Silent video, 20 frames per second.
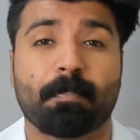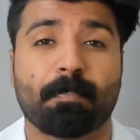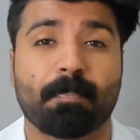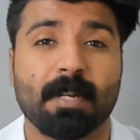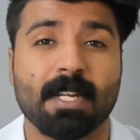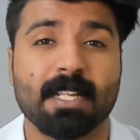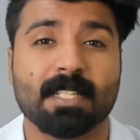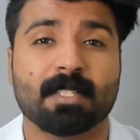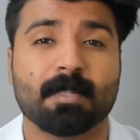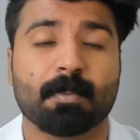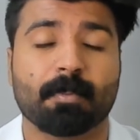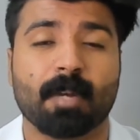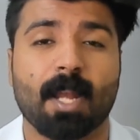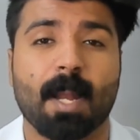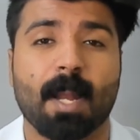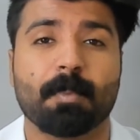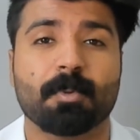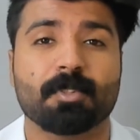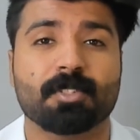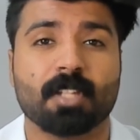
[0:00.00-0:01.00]
Please
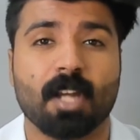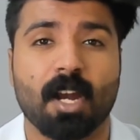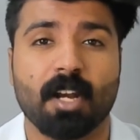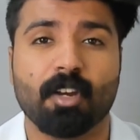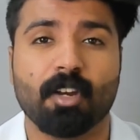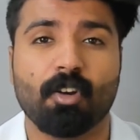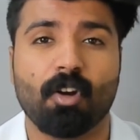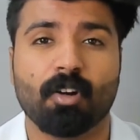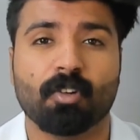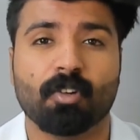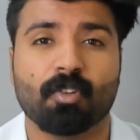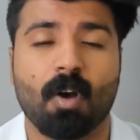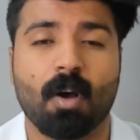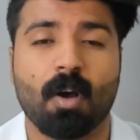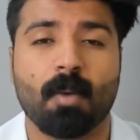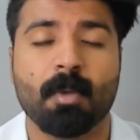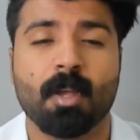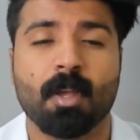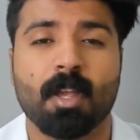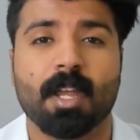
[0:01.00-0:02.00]
subscribe to
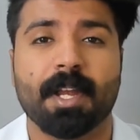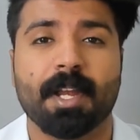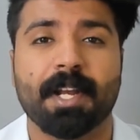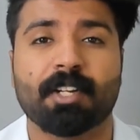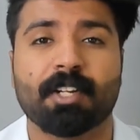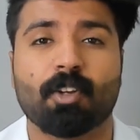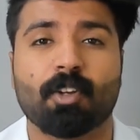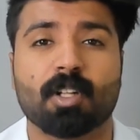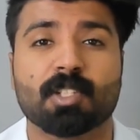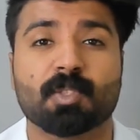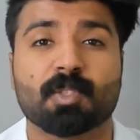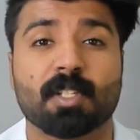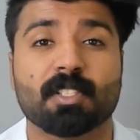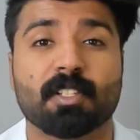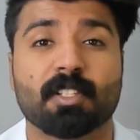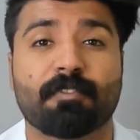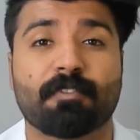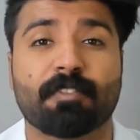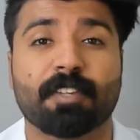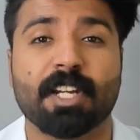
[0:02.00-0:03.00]
sqadia.com. It also has
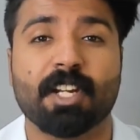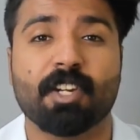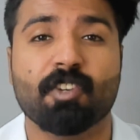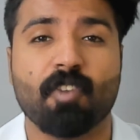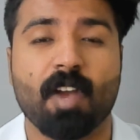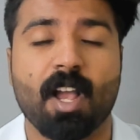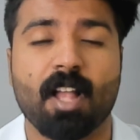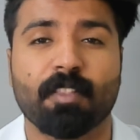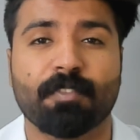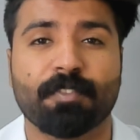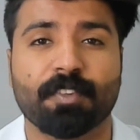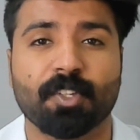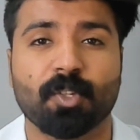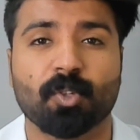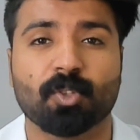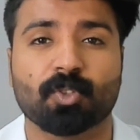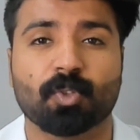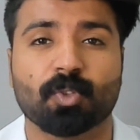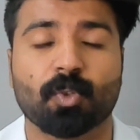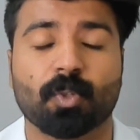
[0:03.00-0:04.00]
a free trial for
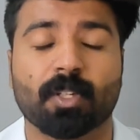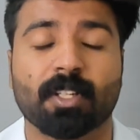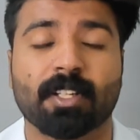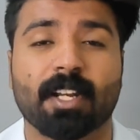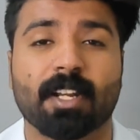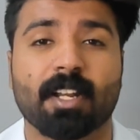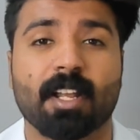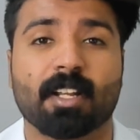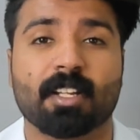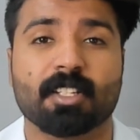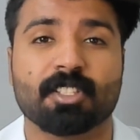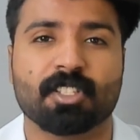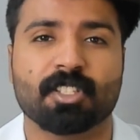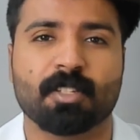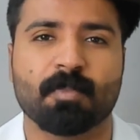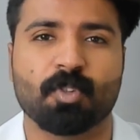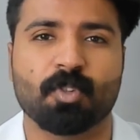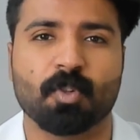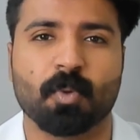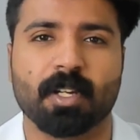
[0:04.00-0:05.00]
you, so you can get
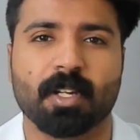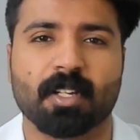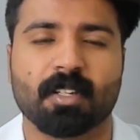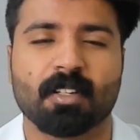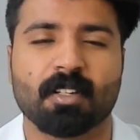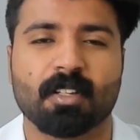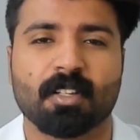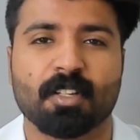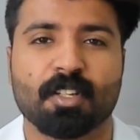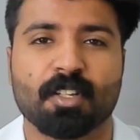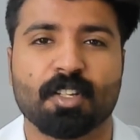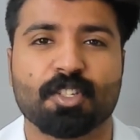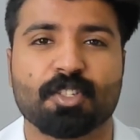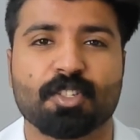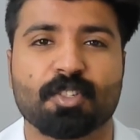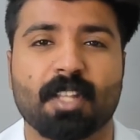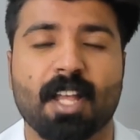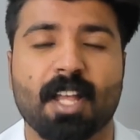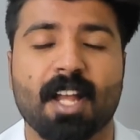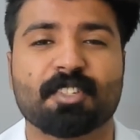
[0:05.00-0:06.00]
accustomed to it.
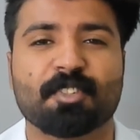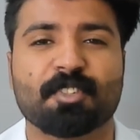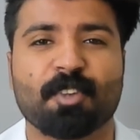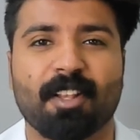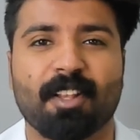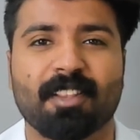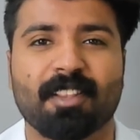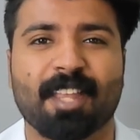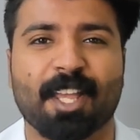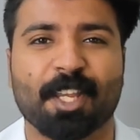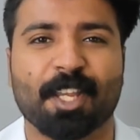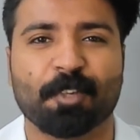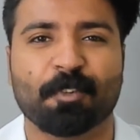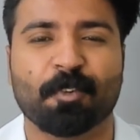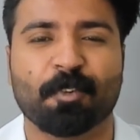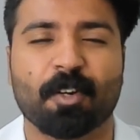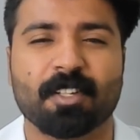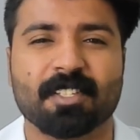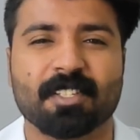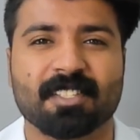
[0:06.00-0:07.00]
So that's all. Thank you
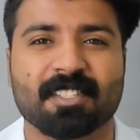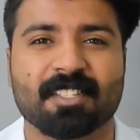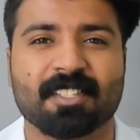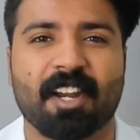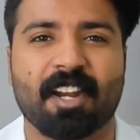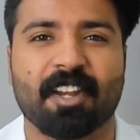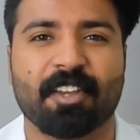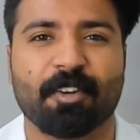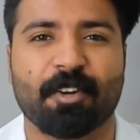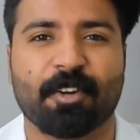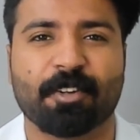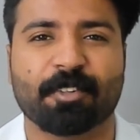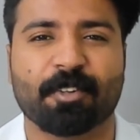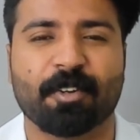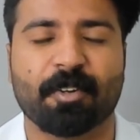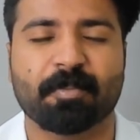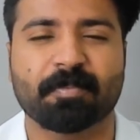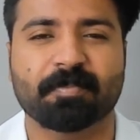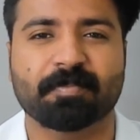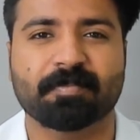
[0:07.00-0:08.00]
for watching
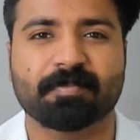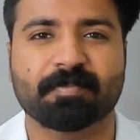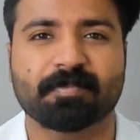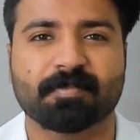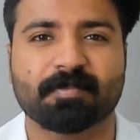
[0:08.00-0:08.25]
sqadia.com.